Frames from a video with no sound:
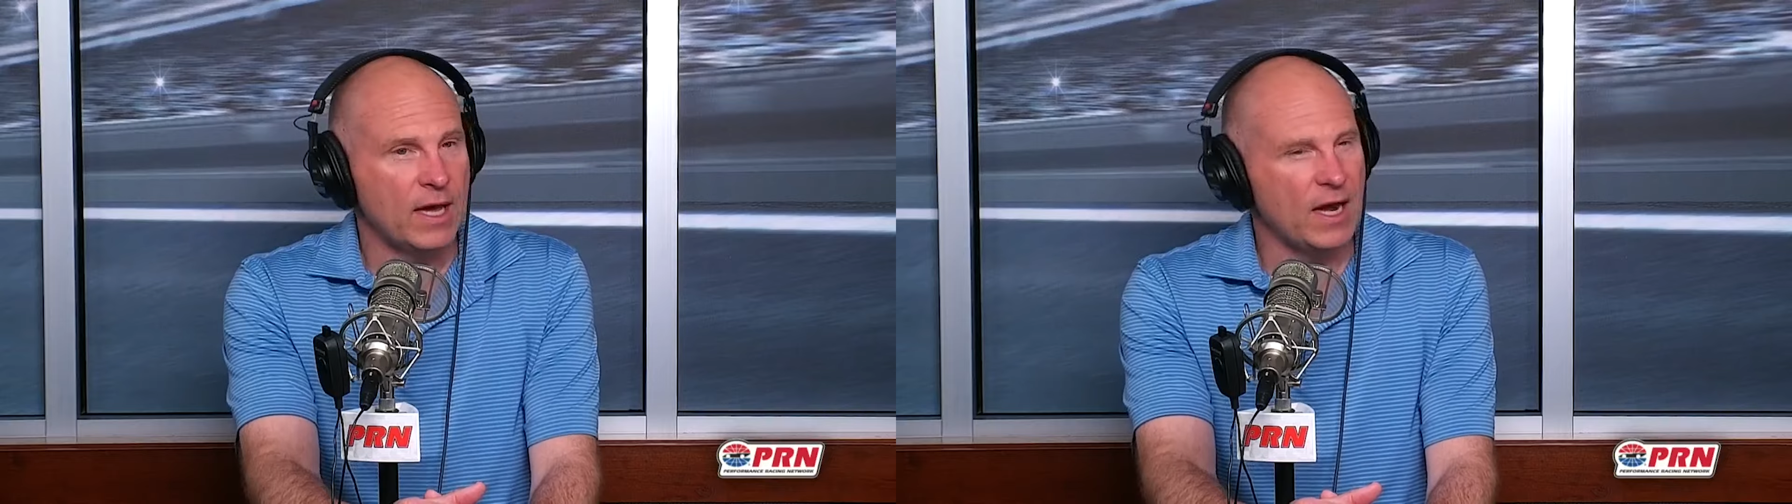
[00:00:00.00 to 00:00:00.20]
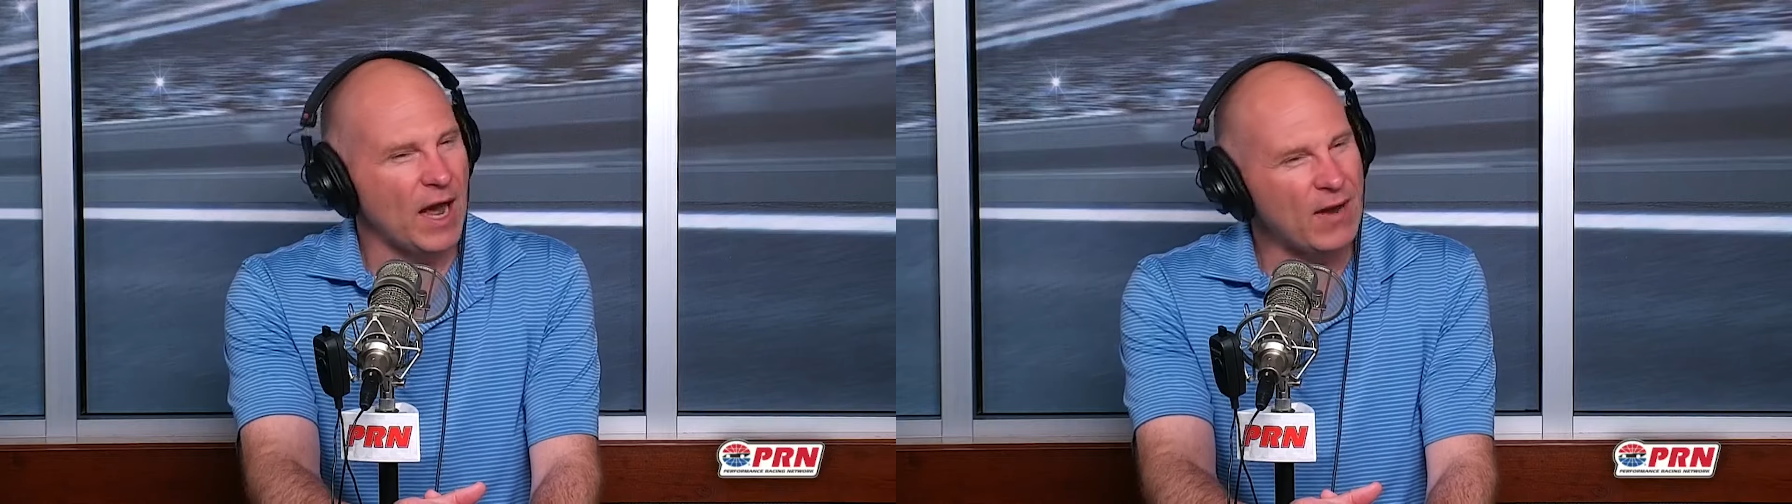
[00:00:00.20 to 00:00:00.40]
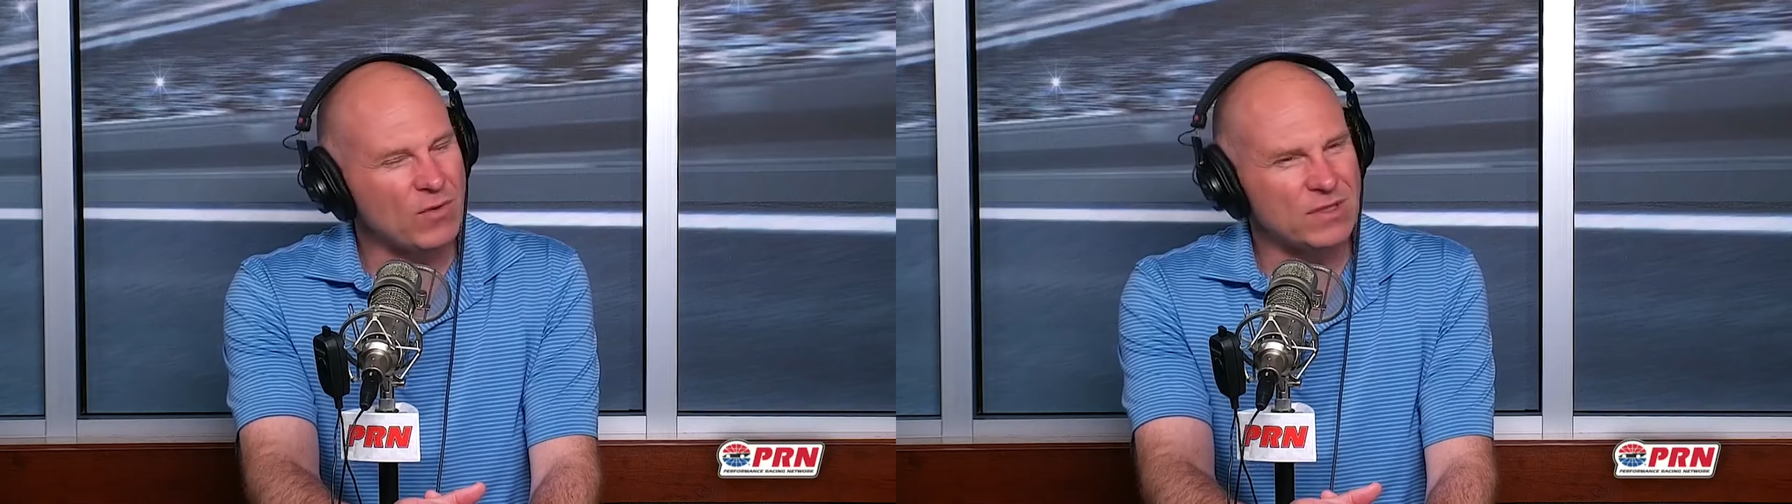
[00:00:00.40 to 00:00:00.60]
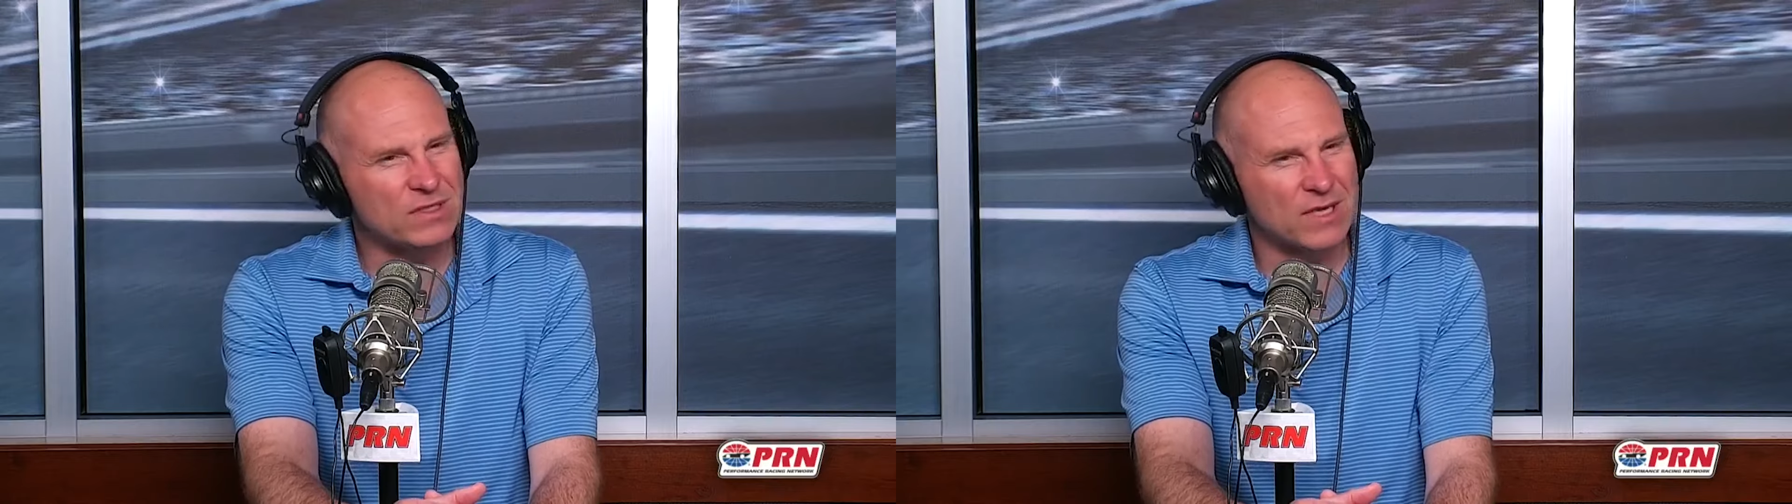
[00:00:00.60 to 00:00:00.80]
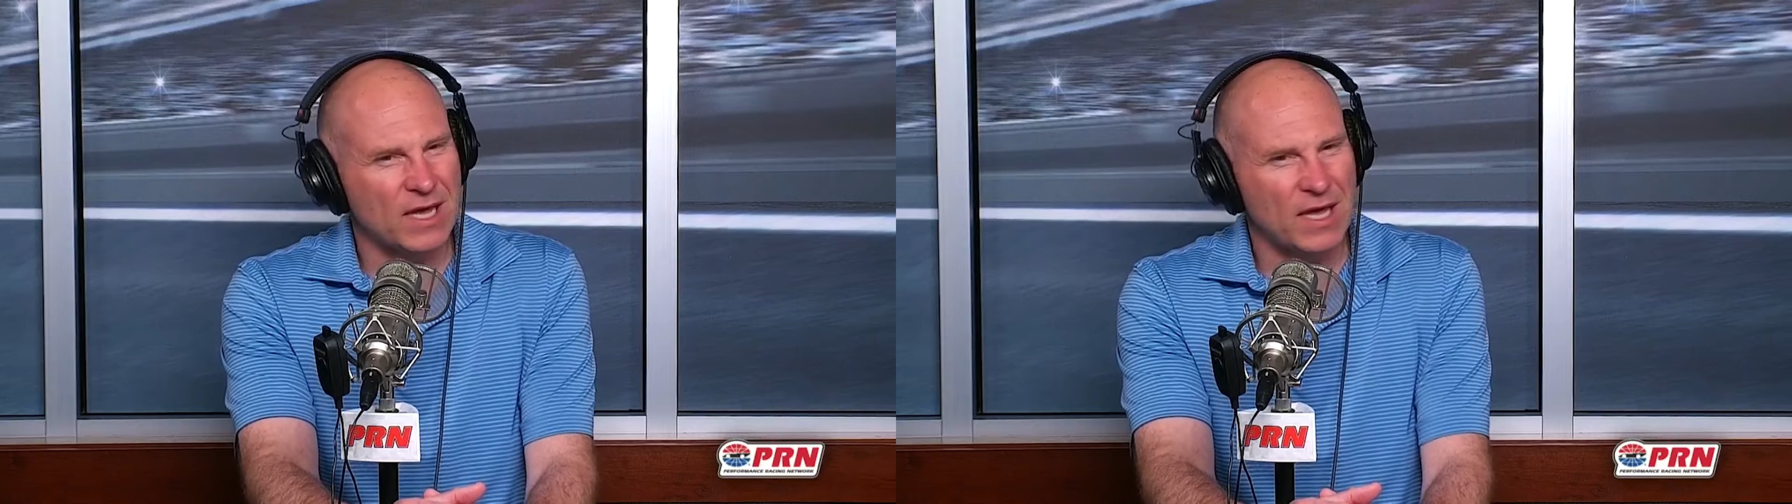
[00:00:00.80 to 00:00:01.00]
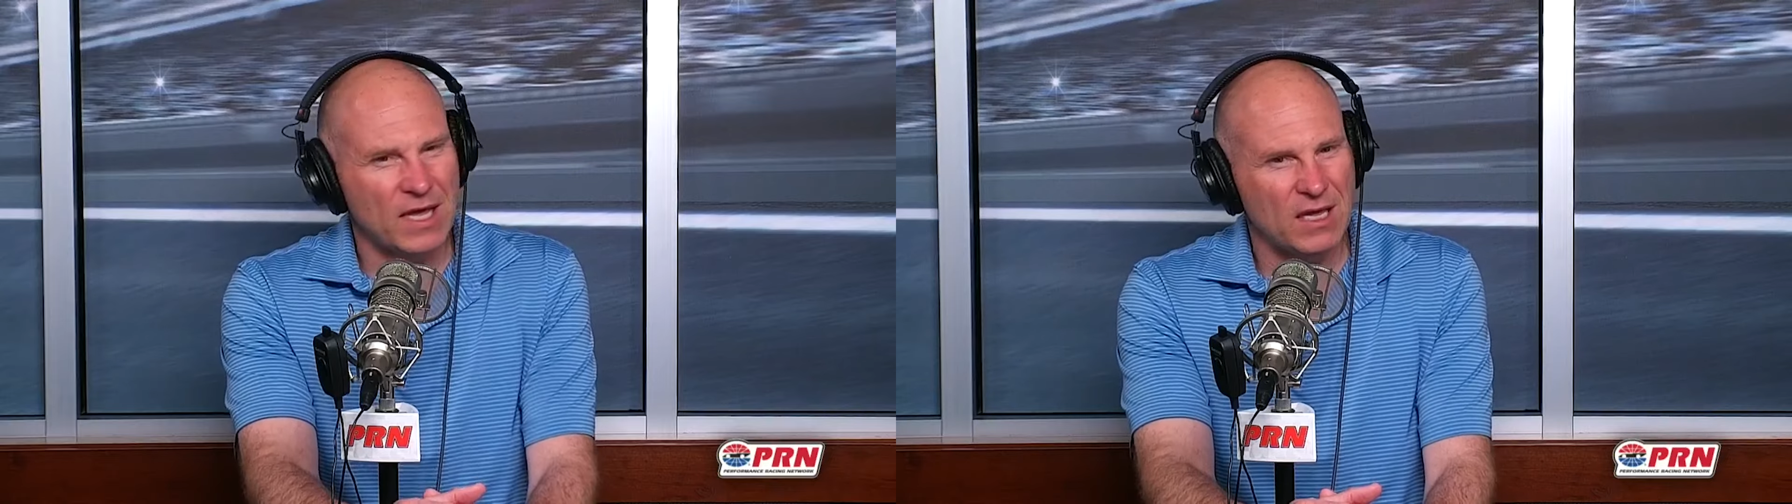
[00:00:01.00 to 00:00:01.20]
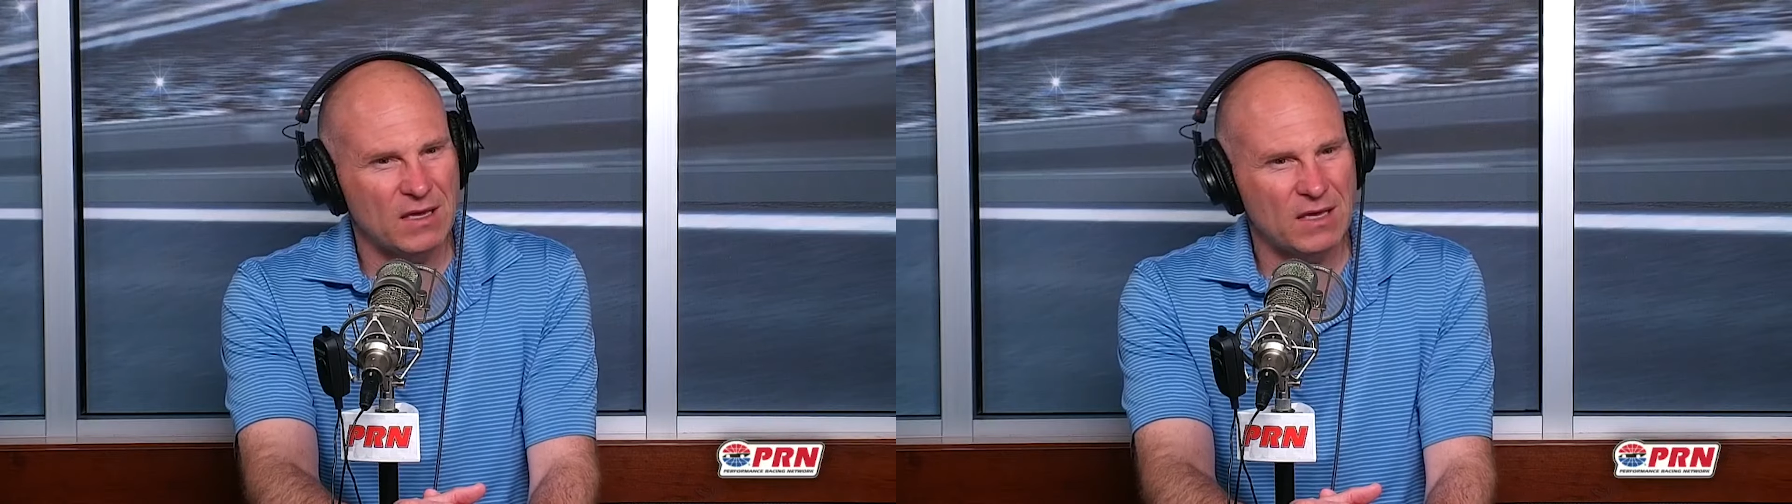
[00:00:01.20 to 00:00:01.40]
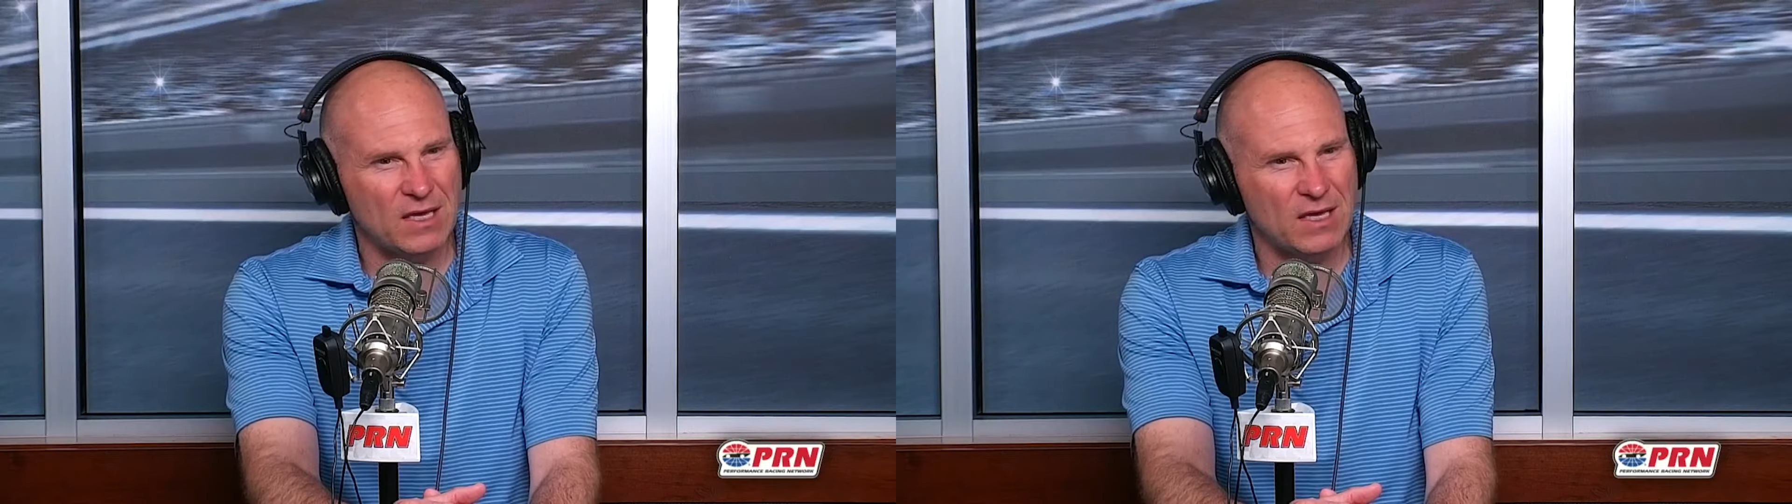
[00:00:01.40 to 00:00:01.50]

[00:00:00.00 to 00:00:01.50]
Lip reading: And I would say,